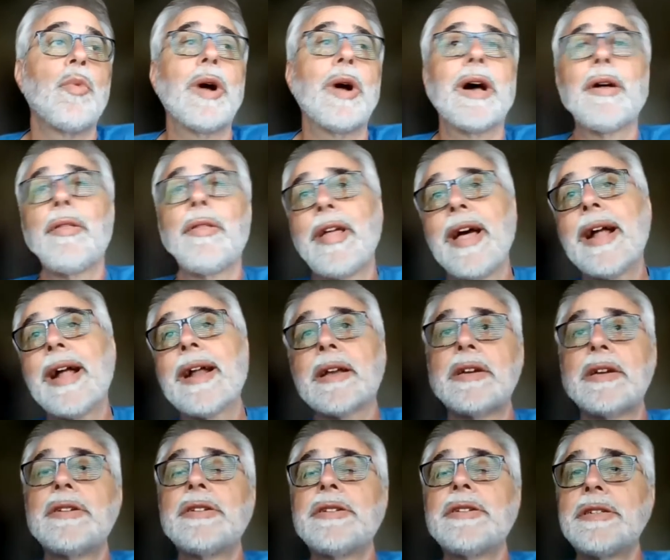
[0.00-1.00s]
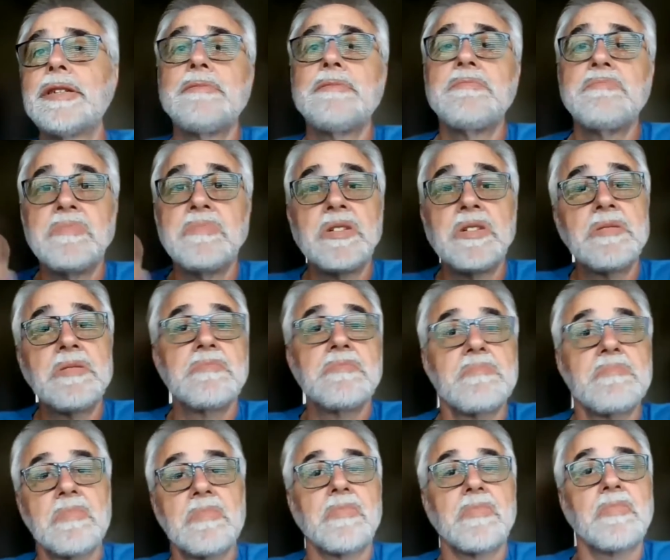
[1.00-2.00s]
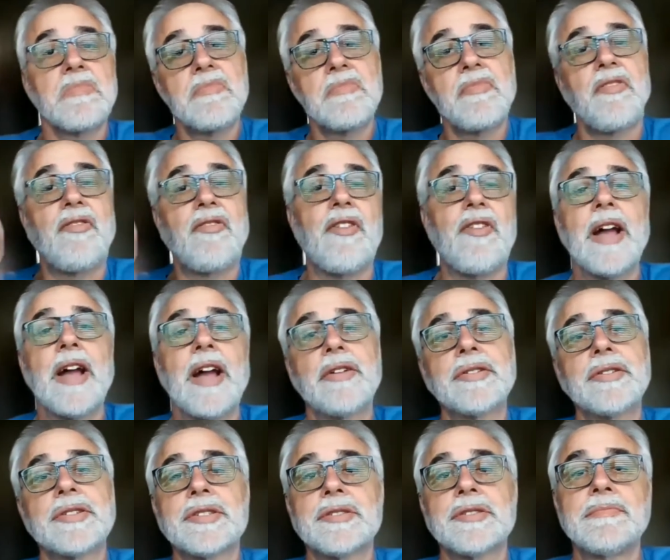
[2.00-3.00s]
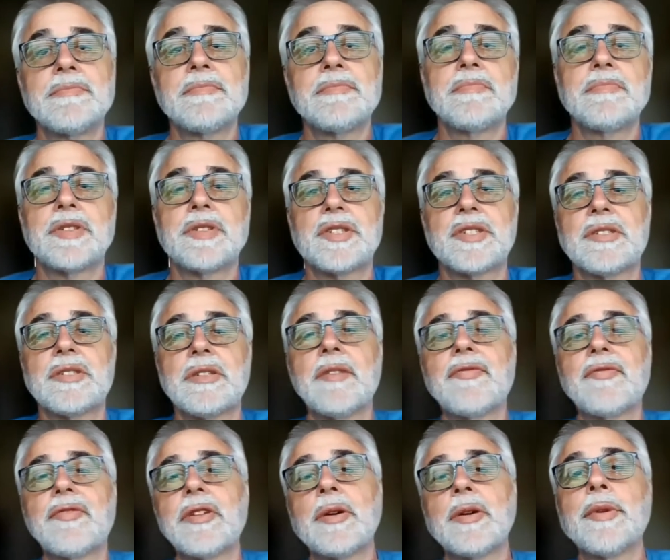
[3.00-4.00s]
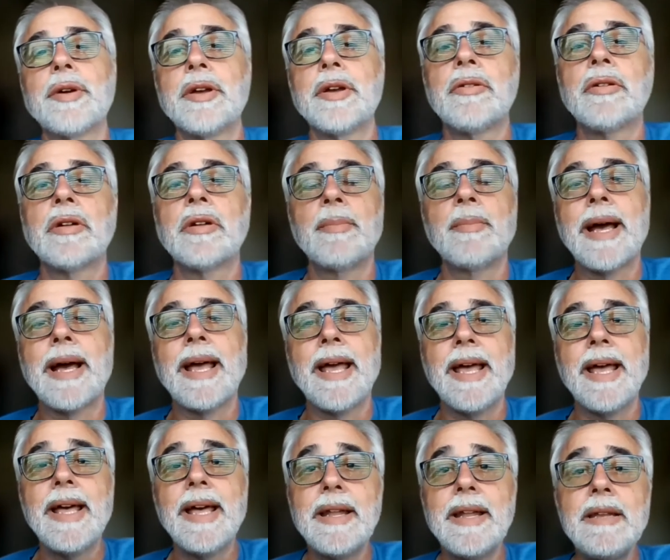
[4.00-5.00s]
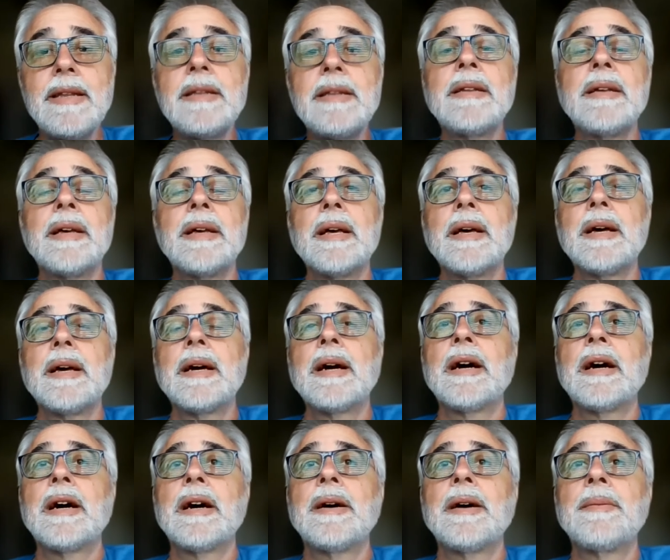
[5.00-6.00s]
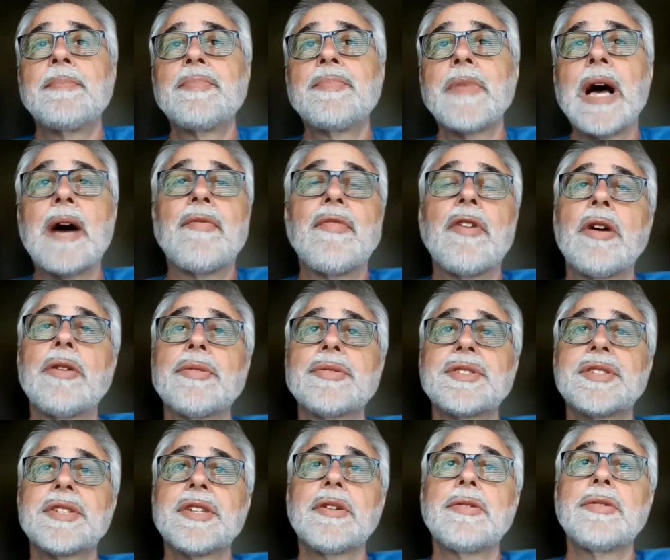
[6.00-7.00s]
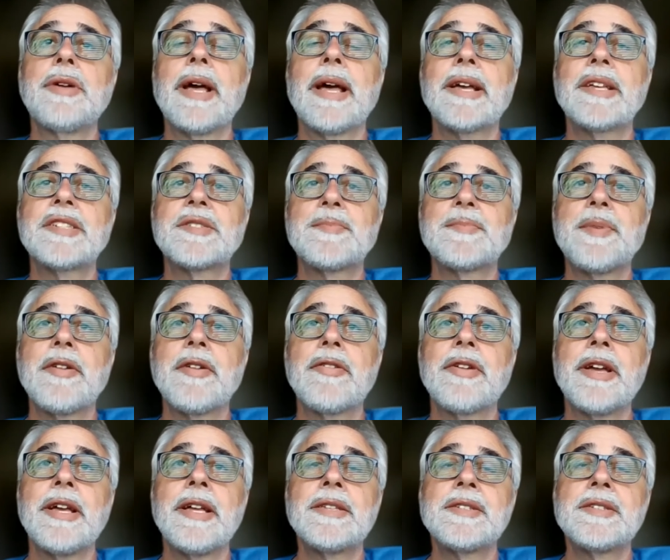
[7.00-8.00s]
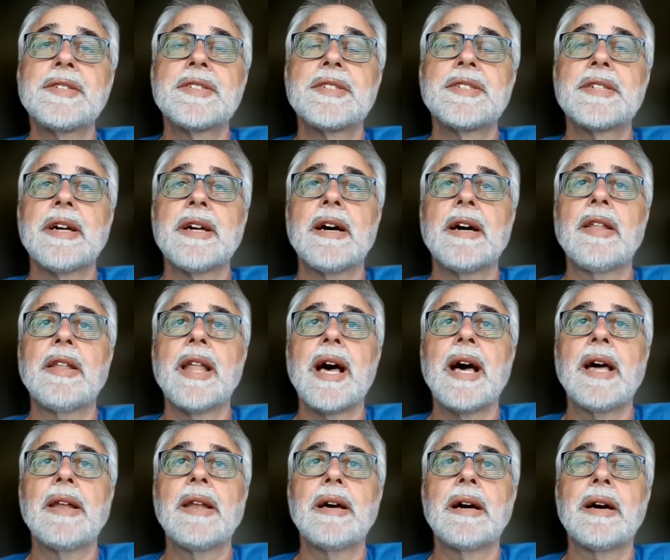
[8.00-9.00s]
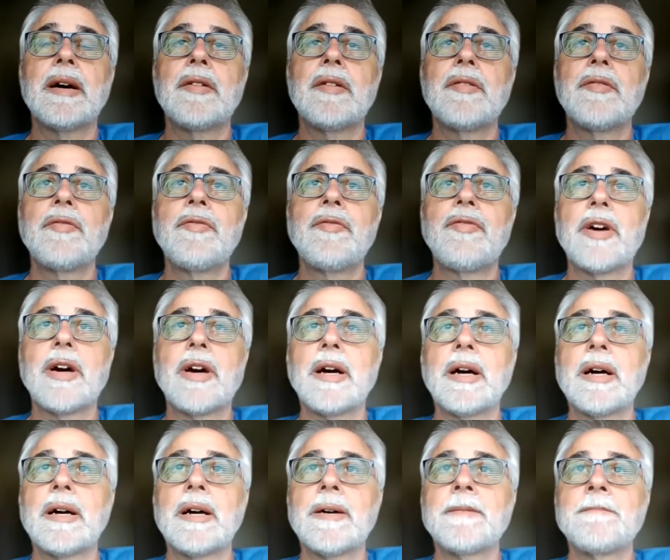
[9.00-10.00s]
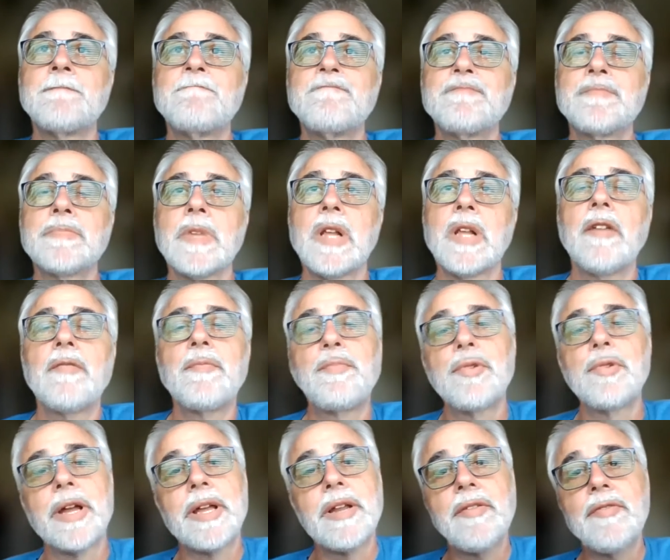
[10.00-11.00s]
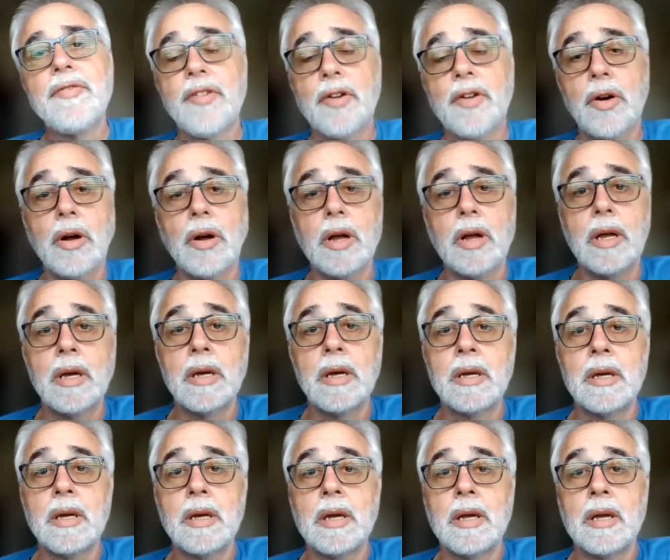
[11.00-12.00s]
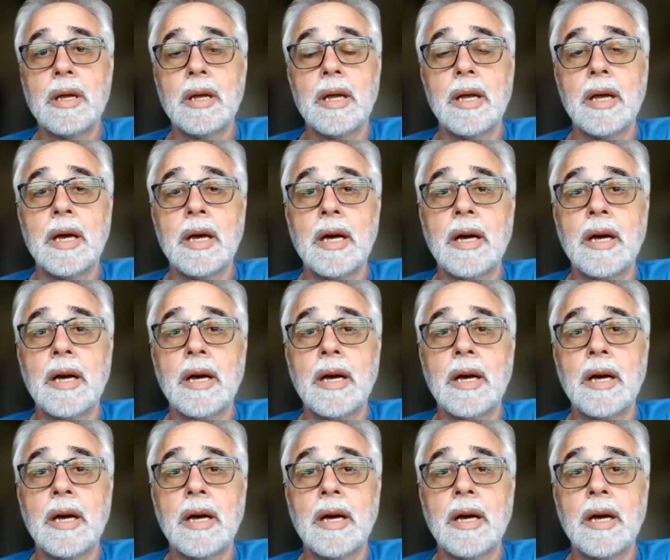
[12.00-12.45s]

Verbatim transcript: Um, while that could fire some stuff going on in my head, um, I've also experienced a lot of uh, of brain fog.